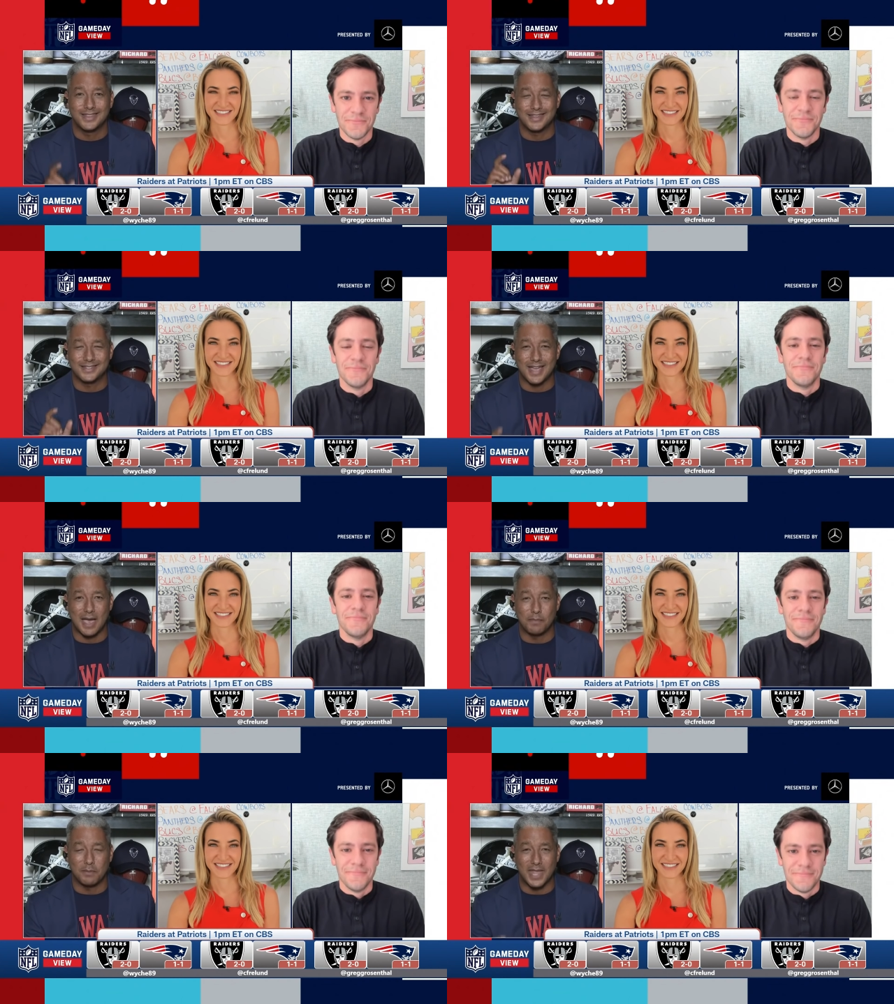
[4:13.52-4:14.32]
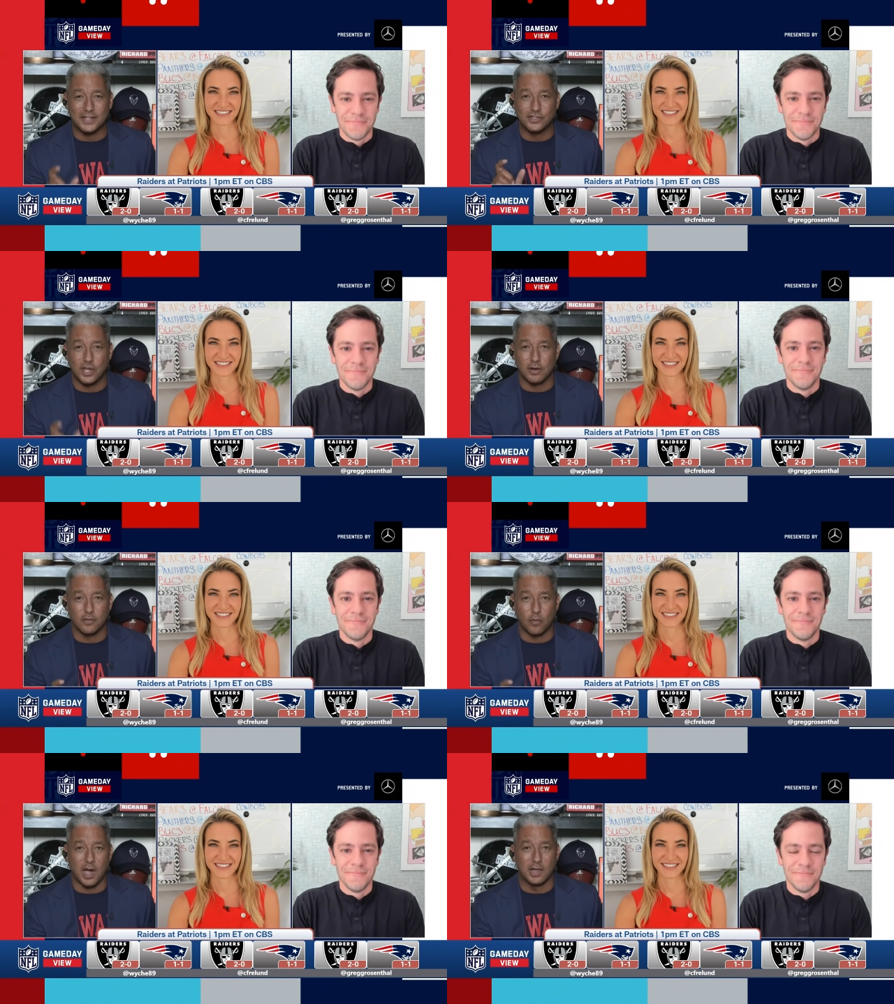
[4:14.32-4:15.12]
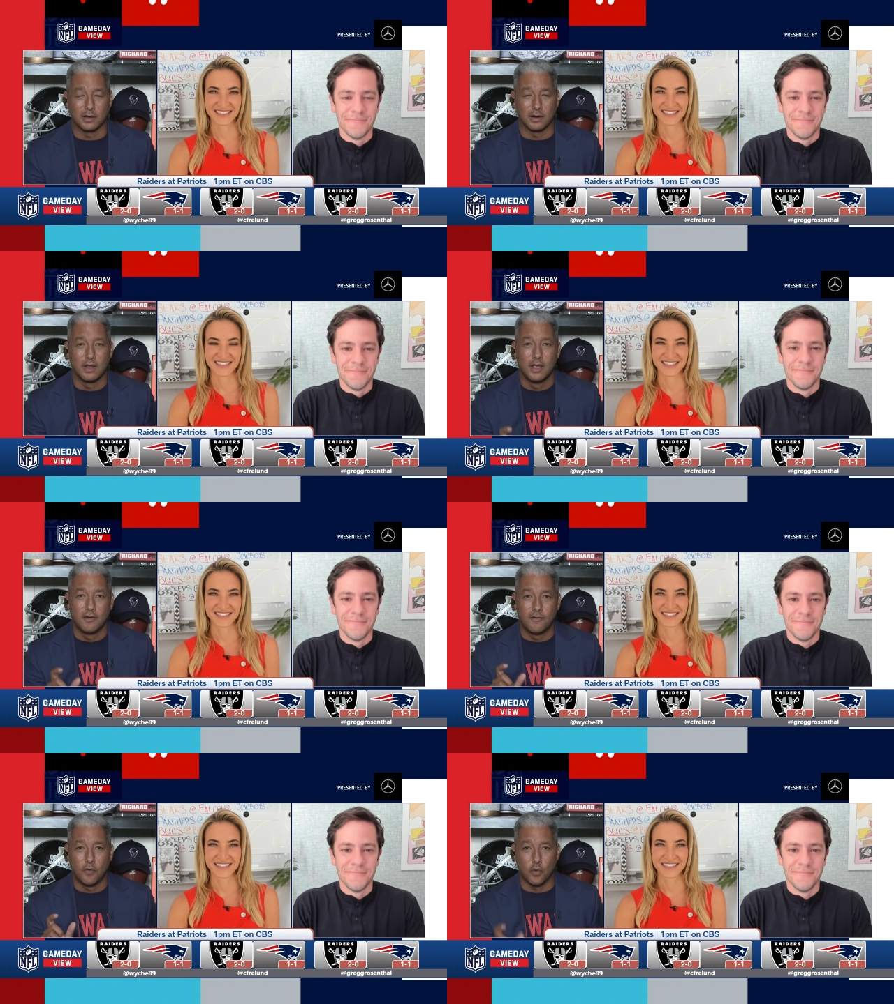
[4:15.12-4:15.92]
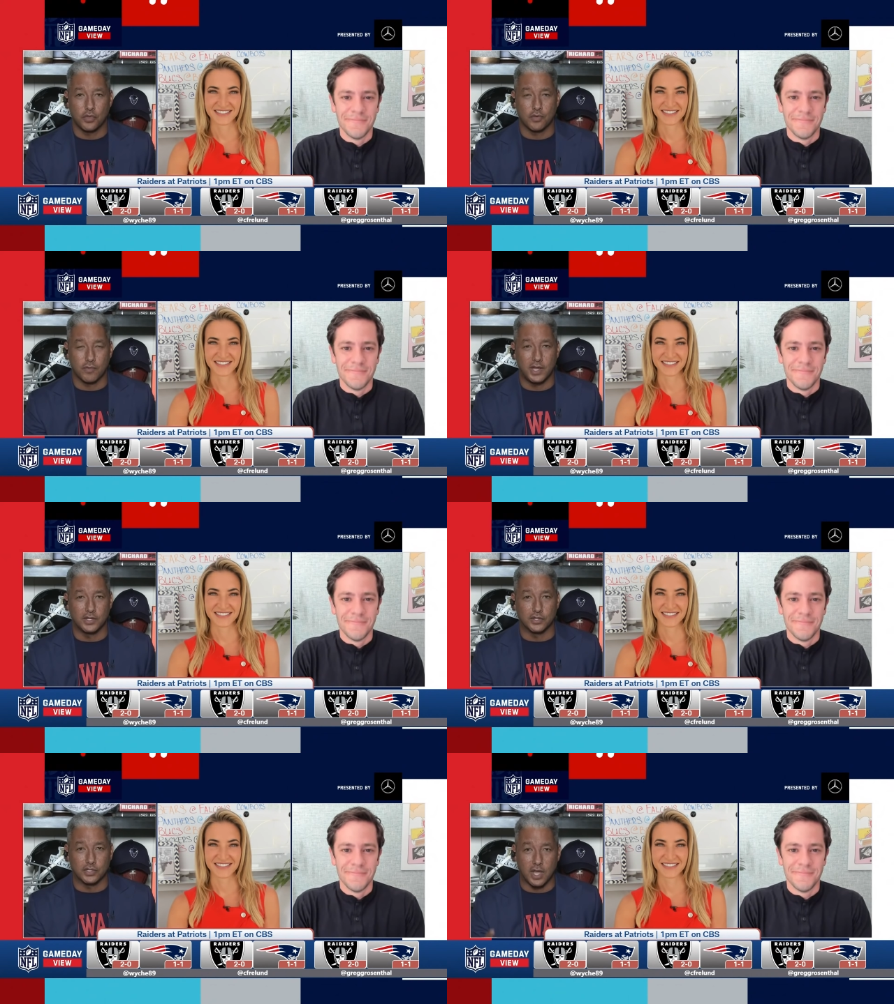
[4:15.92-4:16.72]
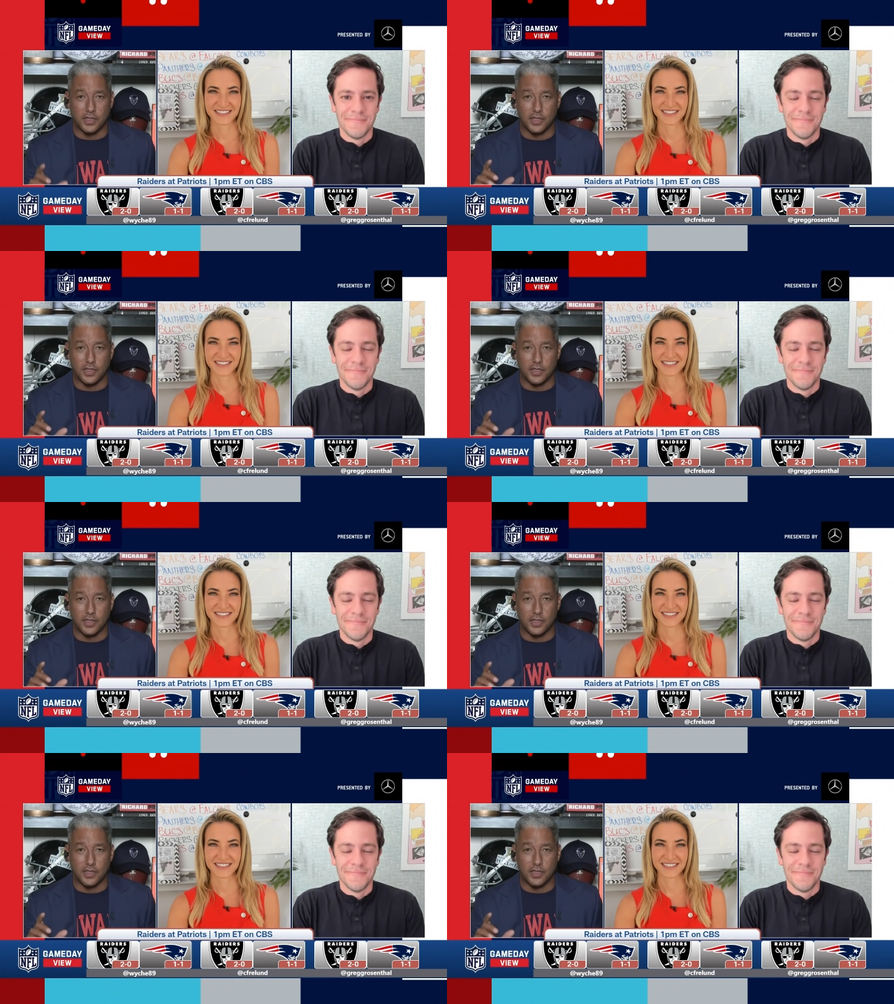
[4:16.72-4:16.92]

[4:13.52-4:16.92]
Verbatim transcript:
Speaker 1: They stop him, and that's Darren Waller for the Raiders.